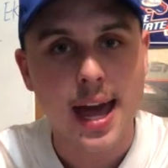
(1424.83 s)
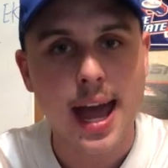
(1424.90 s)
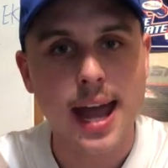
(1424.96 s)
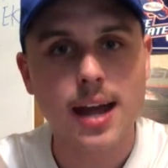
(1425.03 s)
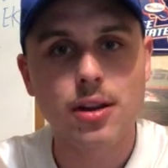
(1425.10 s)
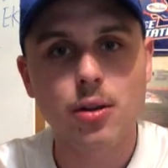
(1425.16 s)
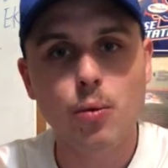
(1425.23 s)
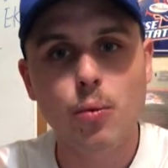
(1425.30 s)

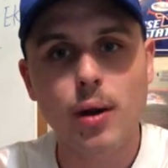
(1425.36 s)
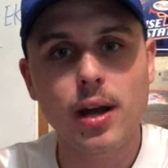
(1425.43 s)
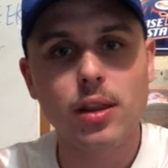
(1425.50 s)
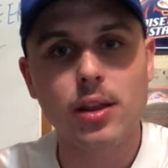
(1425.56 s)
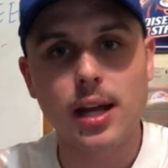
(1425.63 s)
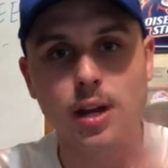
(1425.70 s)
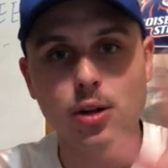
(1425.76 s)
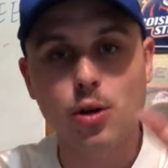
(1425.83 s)
And the
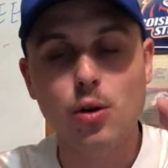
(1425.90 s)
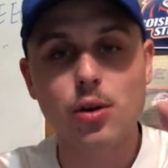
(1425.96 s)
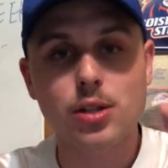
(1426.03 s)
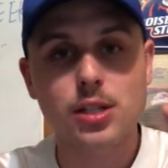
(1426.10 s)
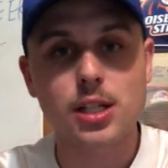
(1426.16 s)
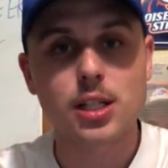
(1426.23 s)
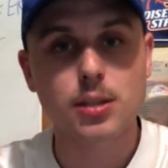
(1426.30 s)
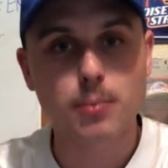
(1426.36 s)
New
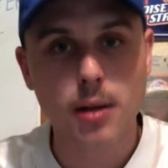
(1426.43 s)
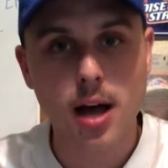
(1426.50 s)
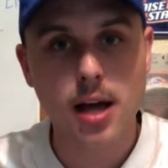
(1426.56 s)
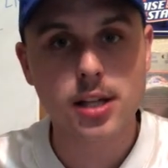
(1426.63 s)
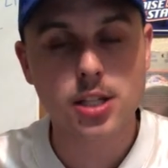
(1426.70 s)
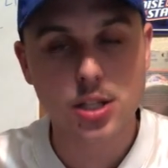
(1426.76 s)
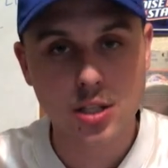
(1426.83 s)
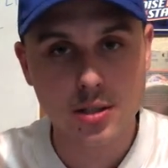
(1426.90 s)
Year's 6
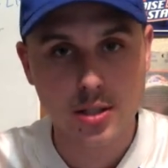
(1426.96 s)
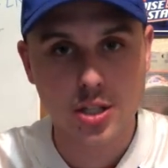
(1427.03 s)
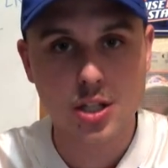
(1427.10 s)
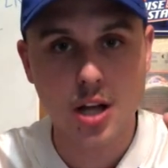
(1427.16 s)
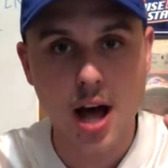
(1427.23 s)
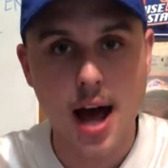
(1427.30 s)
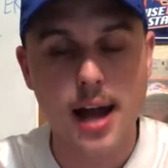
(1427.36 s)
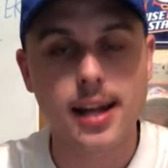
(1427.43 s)

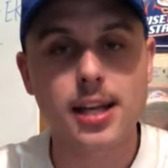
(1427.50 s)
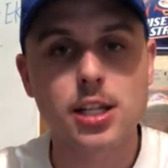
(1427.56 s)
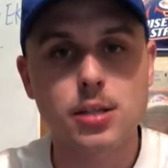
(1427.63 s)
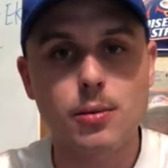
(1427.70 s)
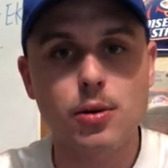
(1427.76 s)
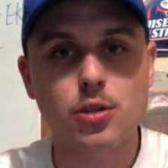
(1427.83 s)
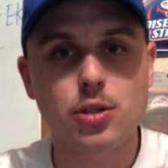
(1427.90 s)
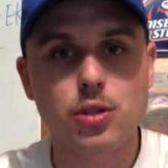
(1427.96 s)
slot is
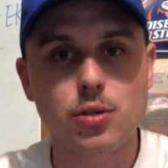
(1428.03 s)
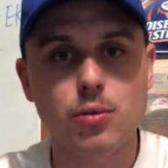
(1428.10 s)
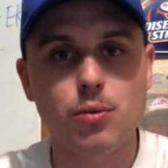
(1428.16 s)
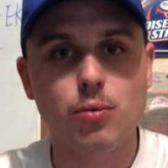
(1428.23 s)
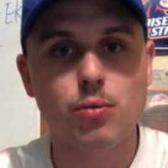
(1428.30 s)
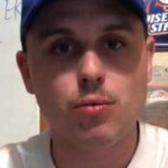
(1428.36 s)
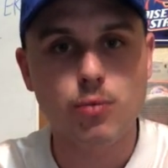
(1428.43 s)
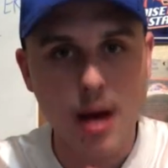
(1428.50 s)
supposed
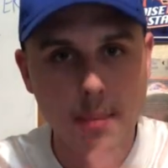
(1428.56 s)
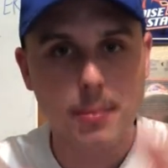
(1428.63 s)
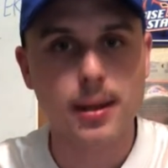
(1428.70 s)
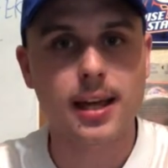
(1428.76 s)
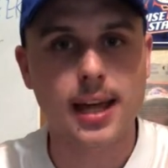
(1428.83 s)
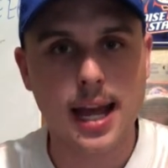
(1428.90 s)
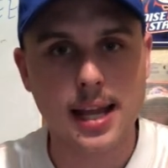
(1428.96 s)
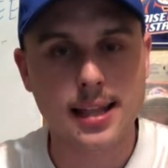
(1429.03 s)
to
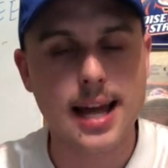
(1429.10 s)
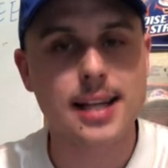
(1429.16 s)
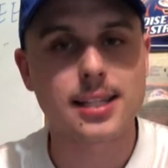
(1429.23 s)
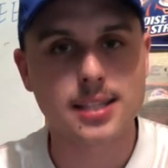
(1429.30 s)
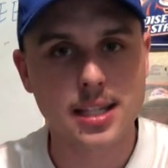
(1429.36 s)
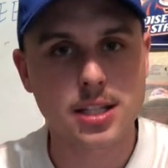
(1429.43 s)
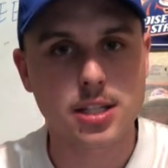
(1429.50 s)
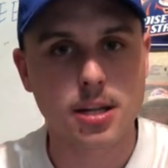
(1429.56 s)
replicate that
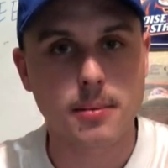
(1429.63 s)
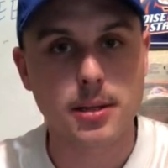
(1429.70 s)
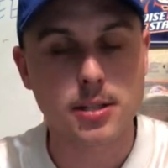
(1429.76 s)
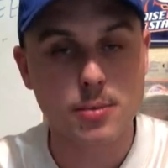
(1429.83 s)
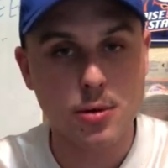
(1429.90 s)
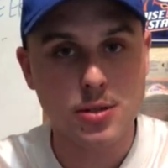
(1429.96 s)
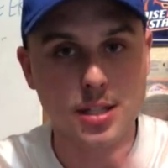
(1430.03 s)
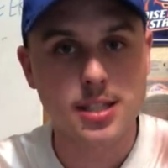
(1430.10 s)
system. It's
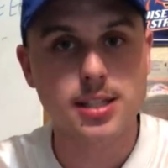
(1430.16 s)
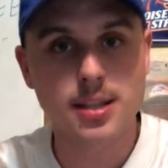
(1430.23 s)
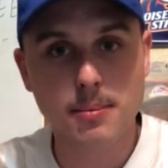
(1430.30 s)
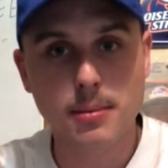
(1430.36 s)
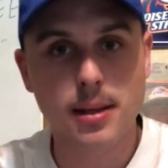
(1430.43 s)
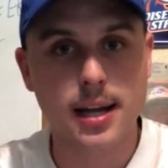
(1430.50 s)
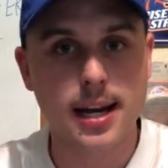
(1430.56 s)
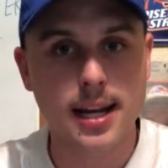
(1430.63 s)
supposed to
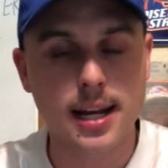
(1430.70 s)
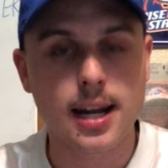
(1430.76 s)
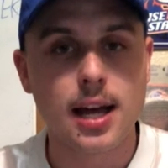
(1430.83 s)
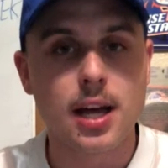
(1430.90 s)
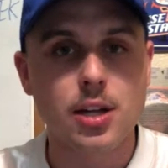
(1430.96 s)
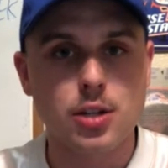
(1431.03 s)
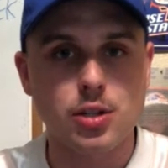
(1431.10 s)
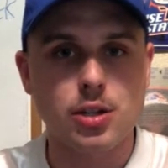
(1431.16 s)
simulate it.
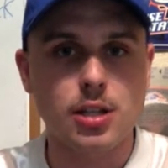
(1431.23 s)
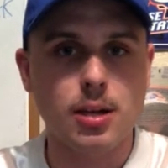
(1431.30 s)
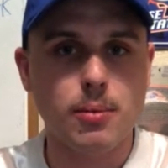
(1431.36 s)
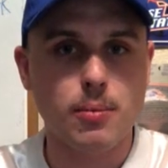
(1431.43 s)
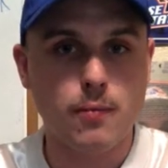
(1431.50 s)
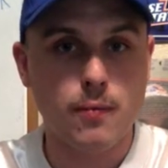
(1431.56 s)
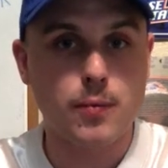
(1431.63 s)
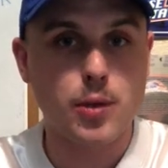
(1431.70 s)

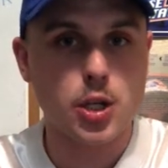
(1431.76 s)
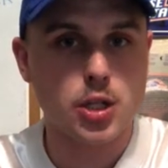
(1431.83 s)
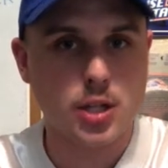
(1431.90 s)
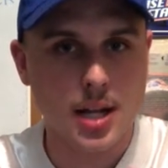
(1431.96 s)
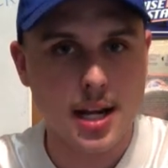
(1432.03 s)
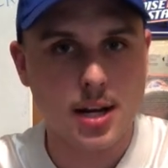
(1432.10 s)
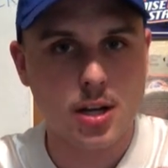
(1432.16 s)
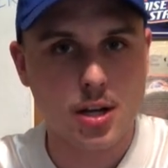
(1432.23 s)

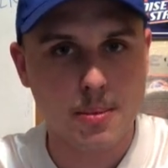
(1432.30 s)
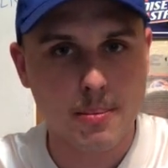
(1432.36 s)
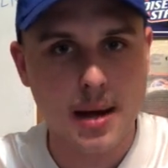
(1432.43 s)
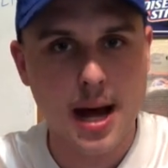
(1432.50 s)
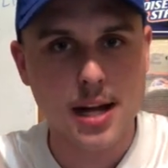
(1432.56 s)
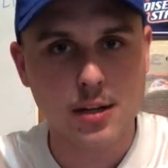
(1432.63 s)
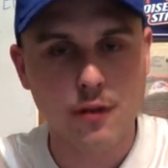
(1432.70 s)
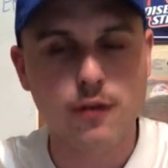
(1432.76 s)
It
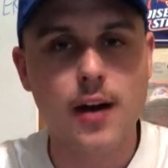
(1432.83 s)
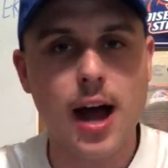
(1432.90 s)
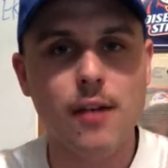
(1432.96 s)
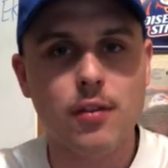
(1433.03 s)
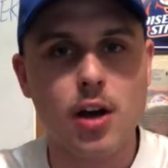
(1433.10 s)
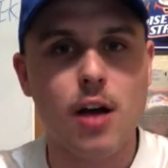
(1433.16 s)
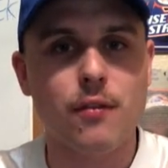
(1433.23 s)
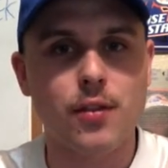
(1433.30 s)
combines
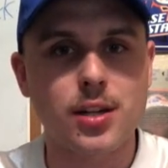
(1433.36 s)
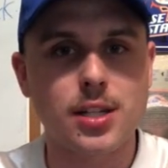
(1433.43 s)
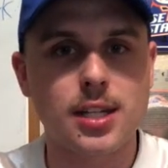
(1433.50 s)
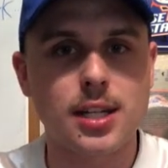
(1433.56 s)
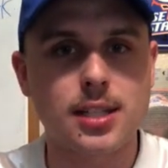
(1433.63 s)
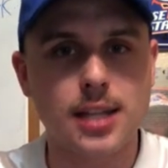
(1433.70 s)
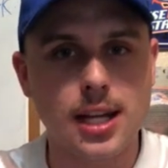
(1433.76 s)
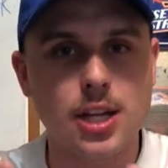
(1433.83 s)
5
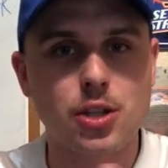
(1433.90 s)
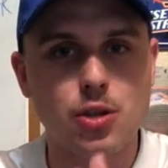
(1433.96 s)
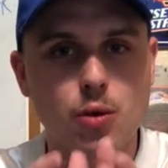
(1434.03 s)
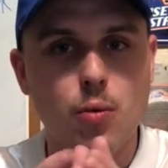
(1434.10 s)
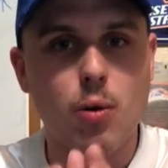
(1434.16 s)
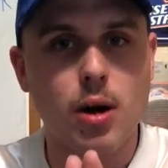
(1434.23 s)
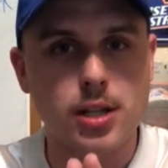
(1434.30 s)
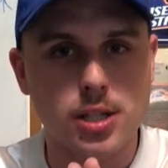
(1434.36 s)
conferences
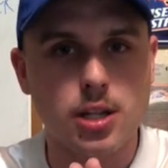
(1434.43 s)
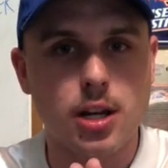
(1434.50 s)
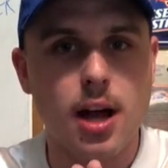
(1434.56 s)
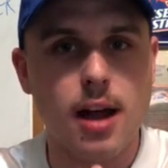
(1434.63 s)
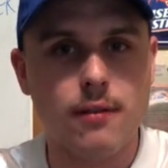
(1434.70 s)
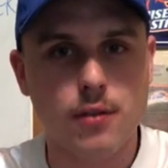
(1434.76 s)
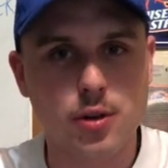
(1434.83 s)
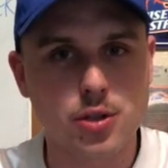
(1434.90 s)
into one
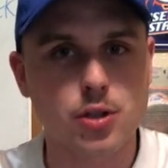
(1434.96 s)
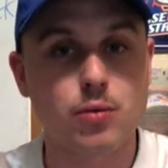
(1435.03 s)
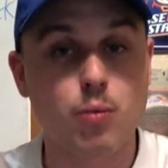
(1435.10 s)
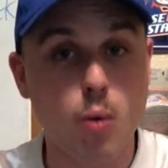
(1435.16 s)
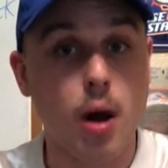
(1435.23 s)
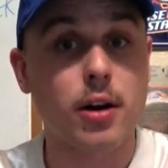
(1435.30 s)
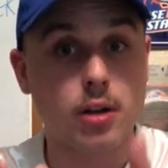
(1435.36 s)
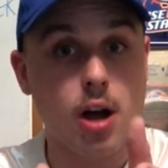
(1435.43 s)
slot versus
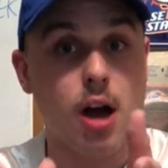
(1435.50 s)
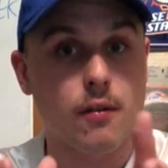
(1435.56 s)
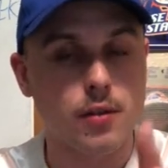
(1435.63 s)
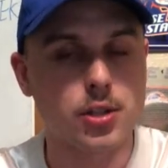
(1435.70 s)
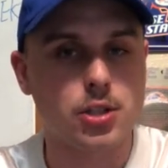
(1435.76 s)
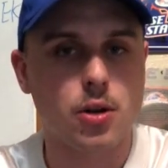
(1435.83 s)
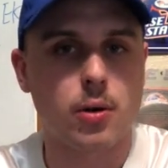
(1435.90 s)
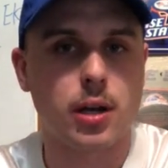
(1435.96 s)
one
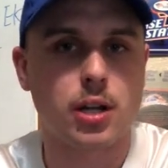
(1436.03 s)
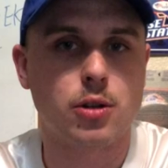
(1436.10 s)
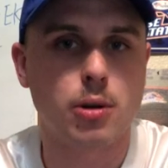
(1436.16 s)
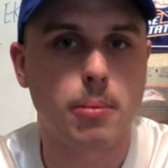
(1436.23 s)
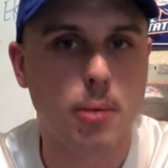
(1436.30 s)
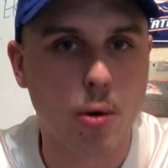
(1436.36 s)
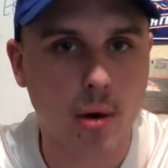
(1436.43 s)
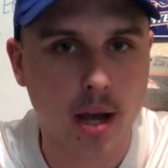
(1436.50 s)
conference going into a
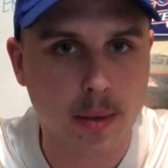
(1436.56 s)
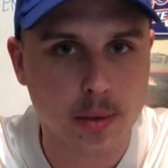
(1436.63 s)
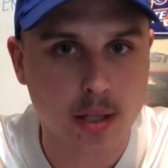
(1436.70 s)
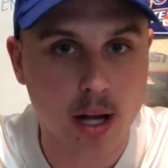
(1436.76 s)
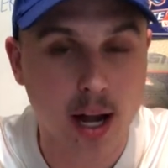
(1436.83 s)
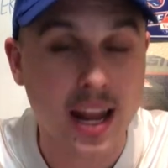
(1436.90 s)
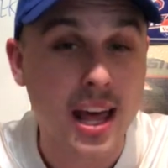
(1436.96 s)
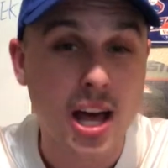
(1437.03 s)
bowl game
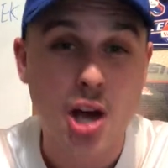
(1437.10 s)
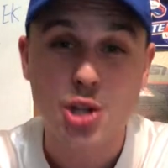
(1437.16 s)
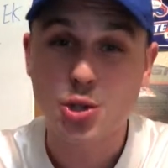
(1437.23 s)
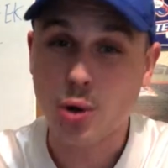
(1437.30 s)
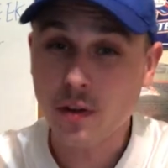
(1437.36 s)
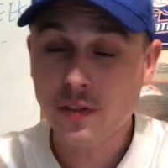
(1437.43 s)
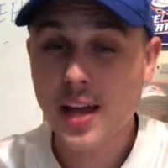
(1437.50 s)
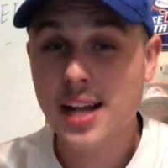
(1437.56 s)
slot.
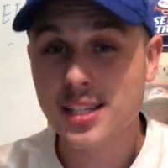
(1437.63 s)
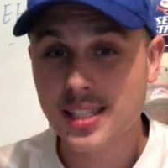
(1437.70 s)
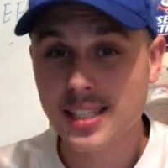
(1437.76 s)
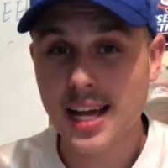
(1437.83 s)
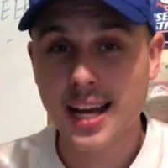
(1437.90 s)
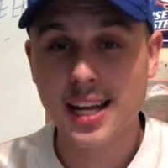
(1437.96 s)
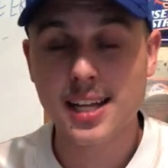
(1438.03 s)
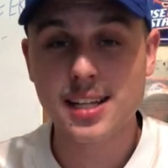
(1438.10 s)
So if that
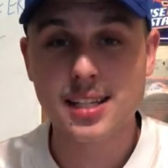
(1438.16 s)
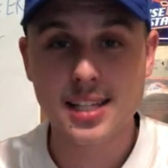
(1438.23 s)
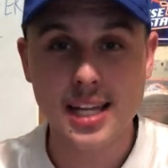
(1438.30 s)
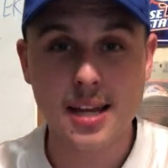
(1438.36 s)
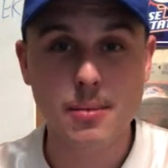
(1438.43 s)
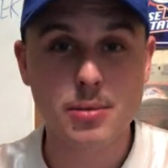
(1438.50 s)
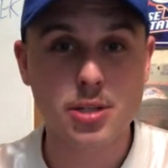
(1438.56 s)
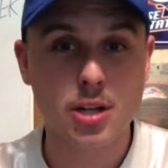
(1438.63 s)
second
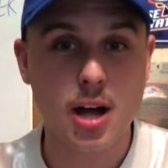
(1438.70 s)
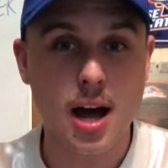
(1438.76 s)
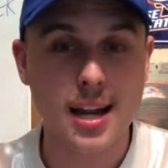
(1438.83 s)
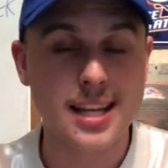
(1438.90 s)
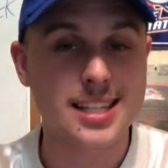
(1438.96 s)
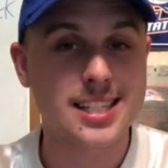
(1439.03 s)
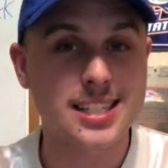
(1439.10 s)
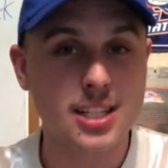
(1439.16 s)
team
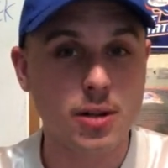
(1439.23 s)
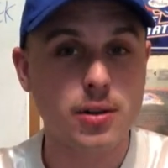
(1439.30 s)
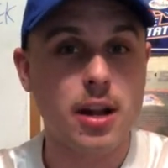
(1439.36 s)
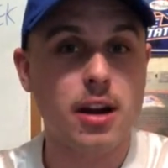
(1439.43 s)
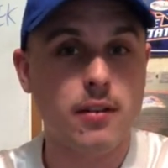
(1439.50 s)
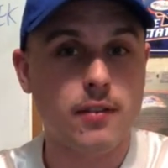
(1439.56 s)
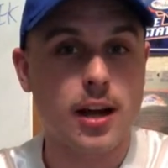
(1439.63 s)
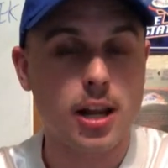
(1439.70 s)
slot is still
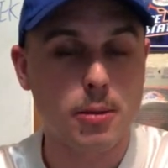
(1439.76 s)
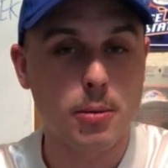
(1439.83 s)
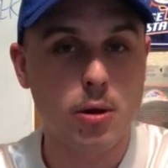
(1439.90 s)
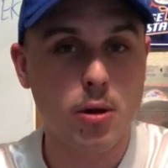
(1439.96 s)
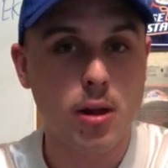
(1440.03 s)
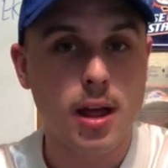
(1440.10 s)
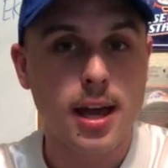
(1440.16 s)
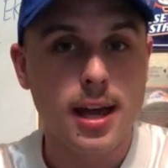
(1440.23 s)
not
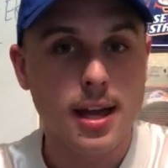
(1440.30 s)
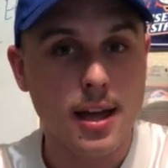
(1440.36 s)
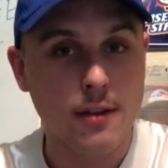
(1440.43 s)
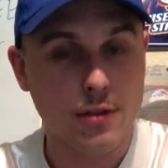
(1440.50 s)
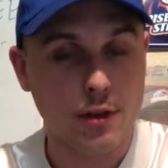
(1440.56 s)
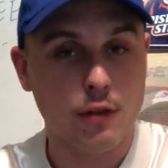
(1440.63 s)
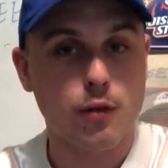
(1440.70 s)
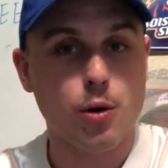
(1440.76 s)
available,
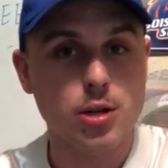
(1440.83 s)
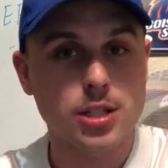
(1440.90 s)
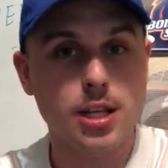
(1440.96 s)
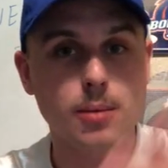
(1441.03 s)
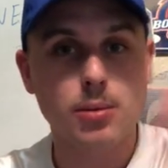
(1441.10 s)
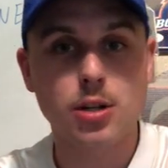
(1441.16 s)
if the first team